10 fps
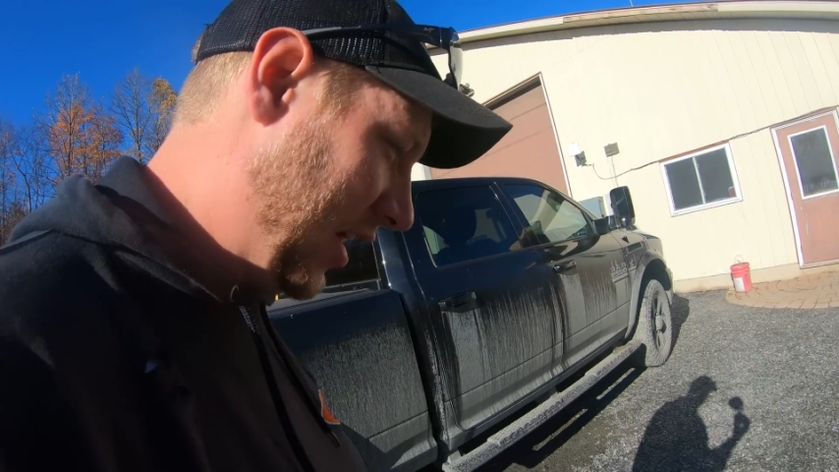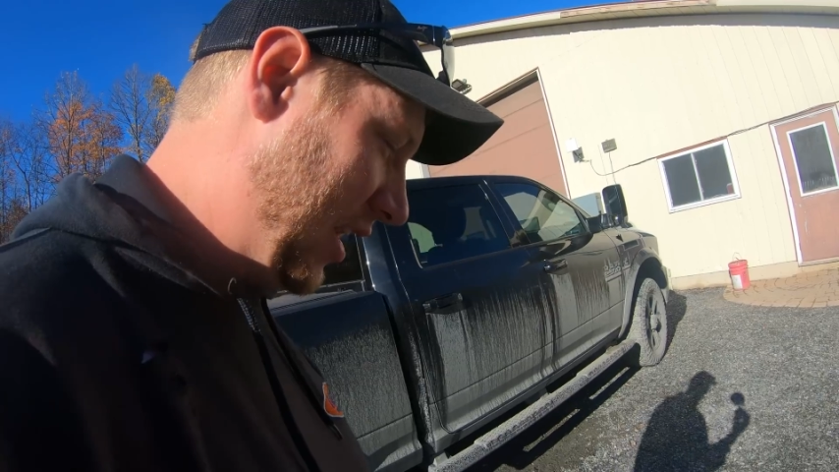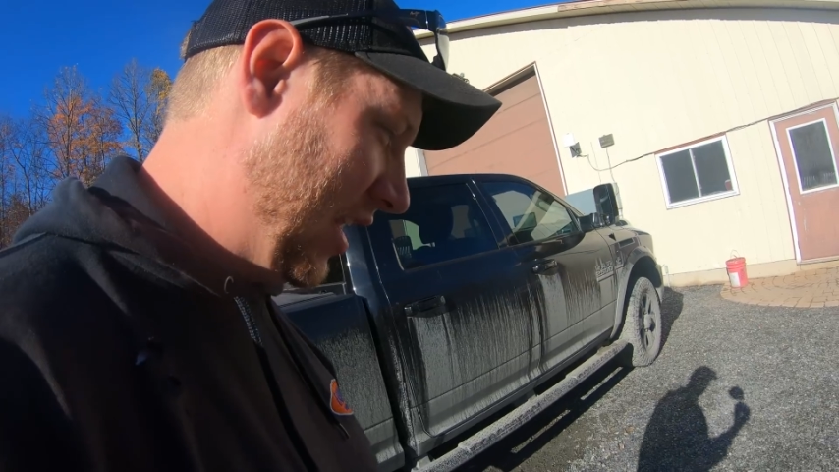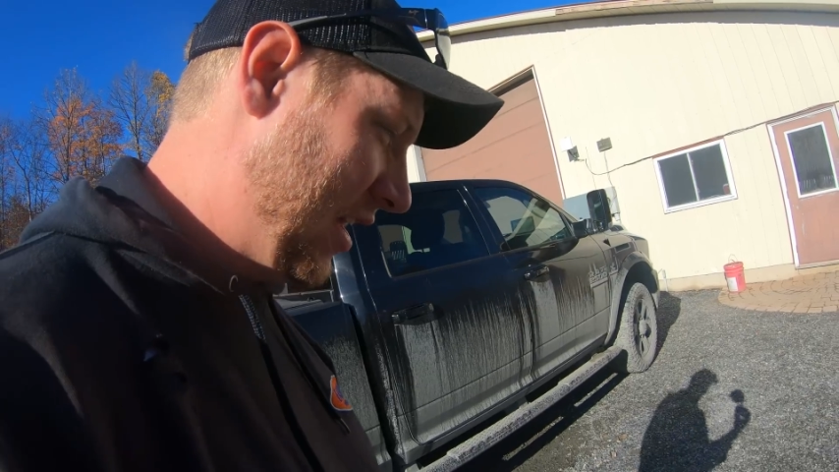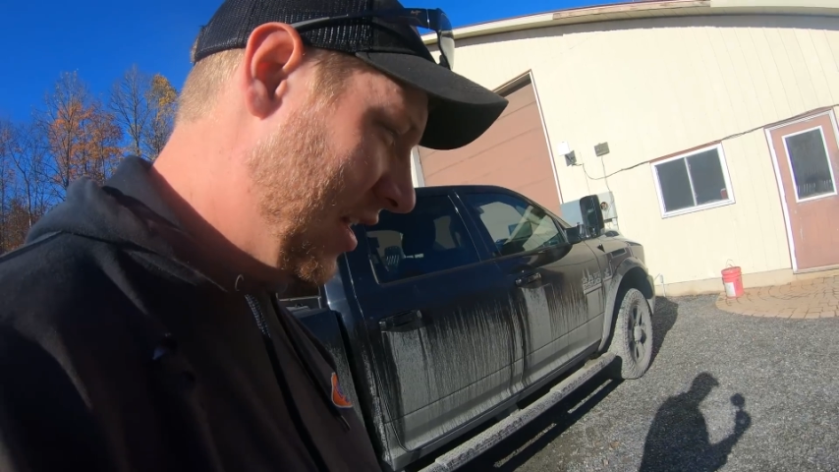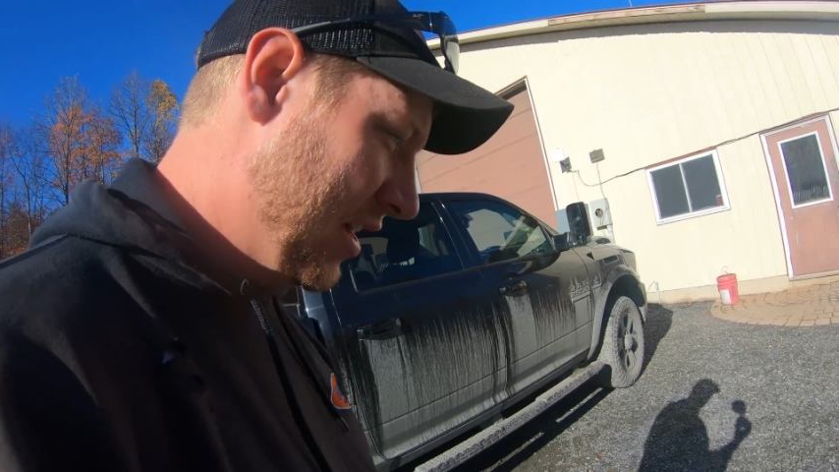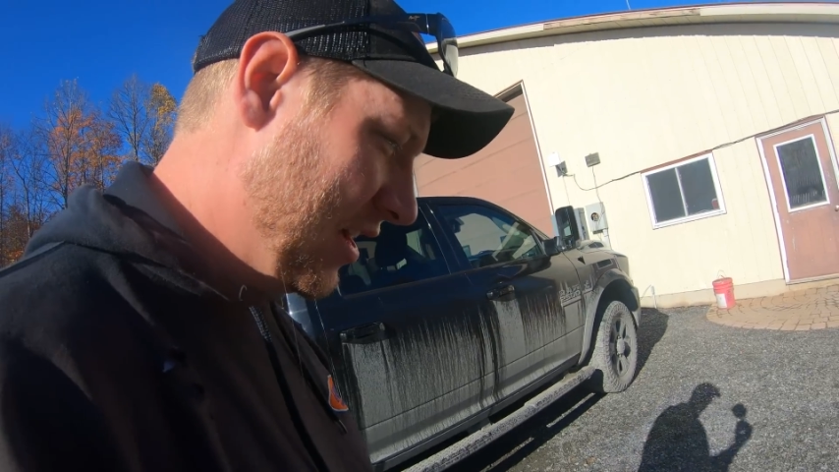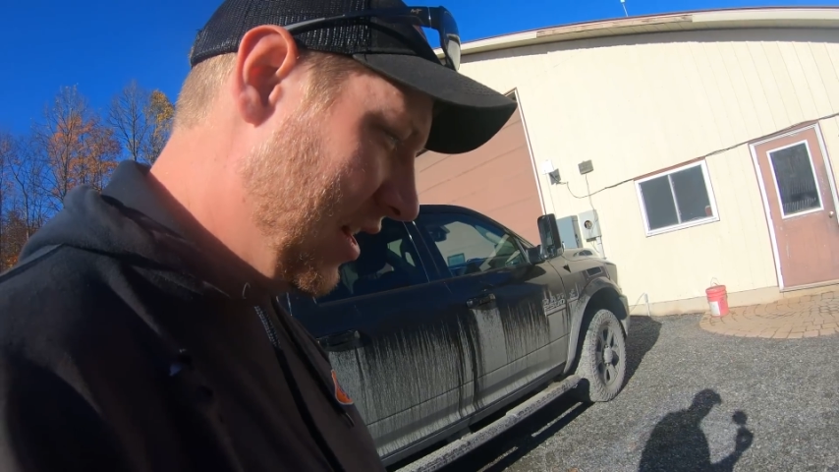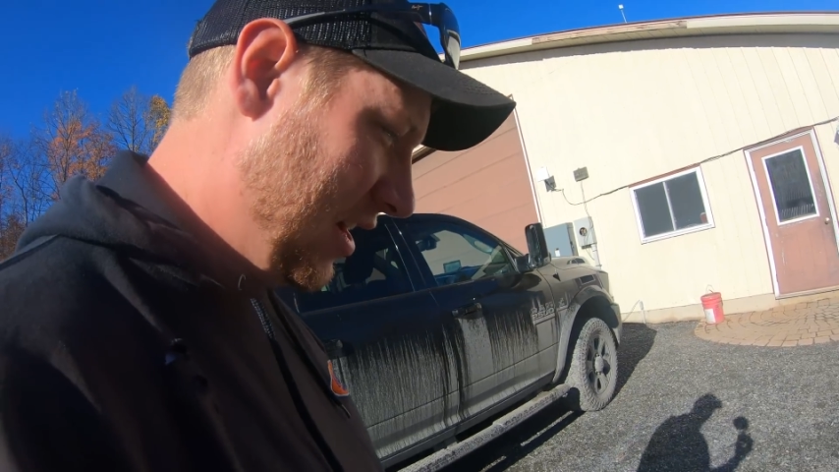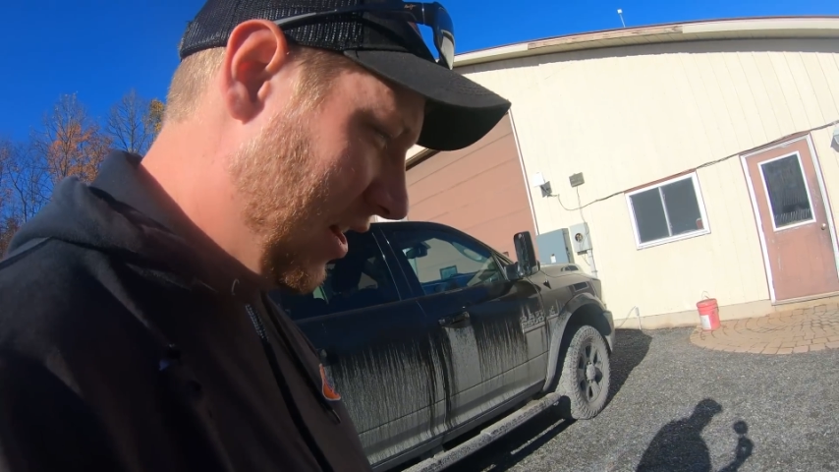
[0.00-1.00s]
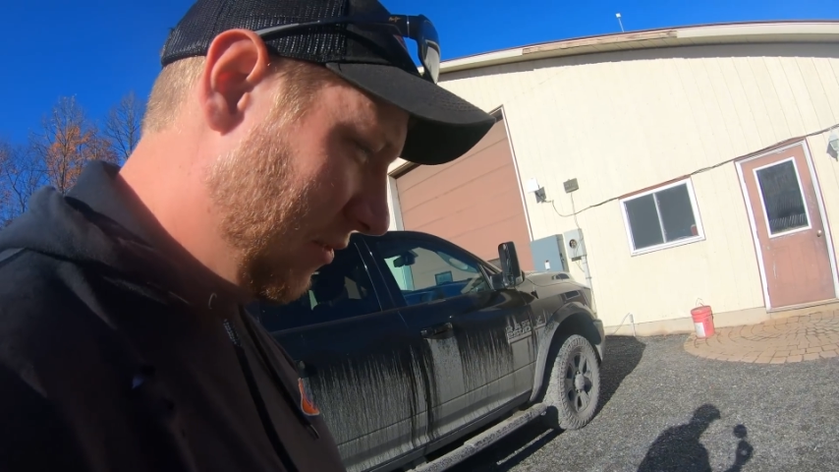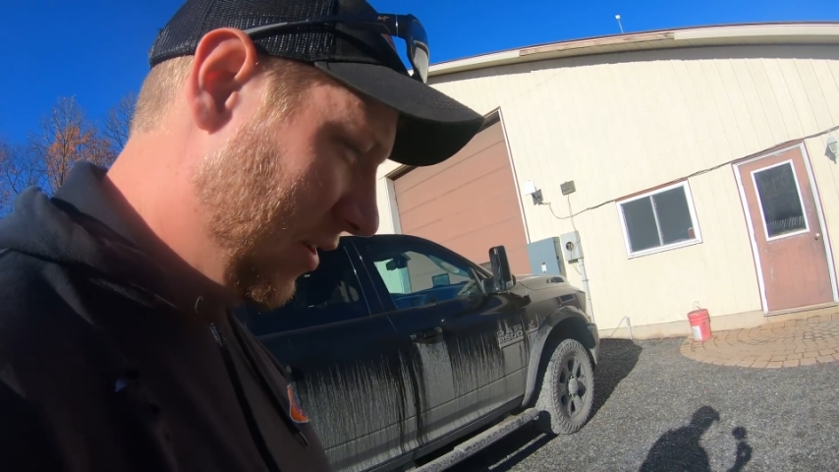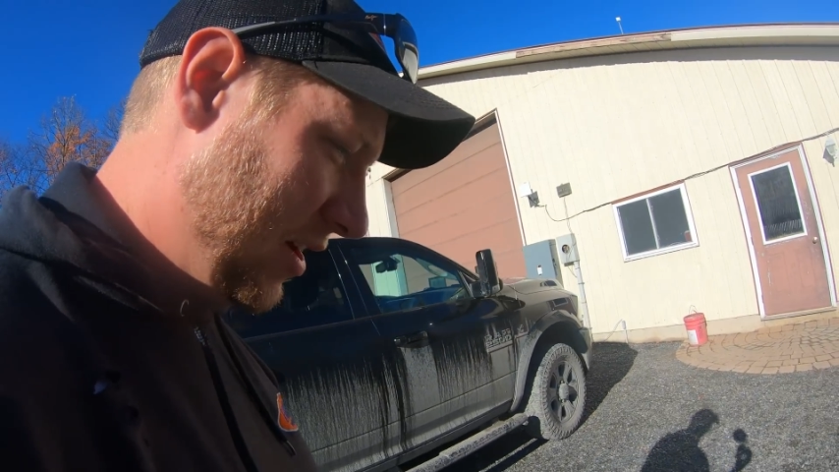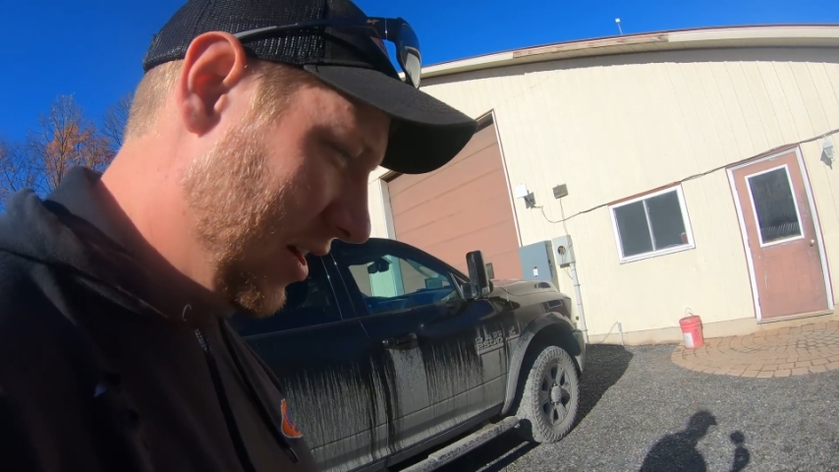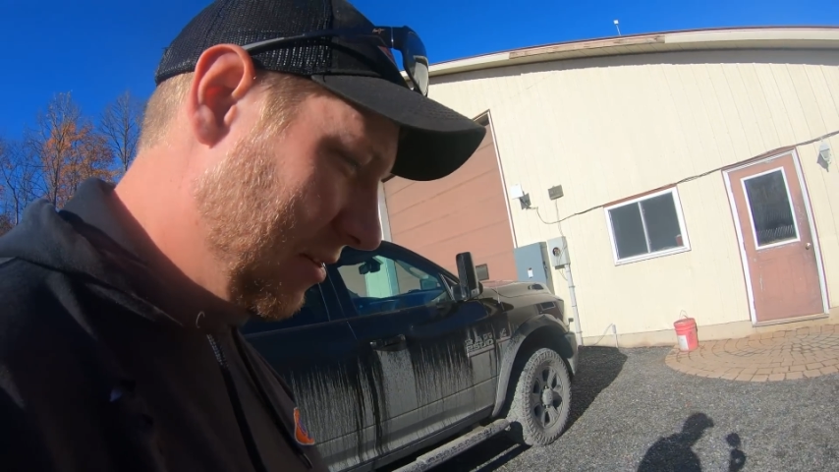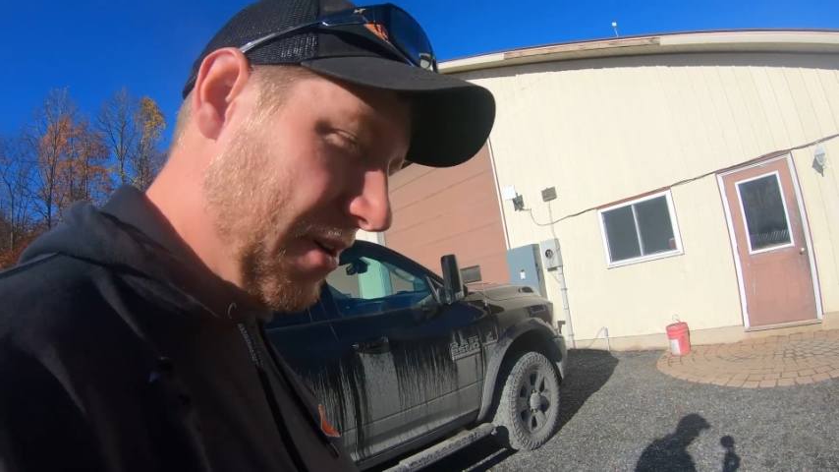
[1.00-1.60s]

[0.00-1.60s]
and we're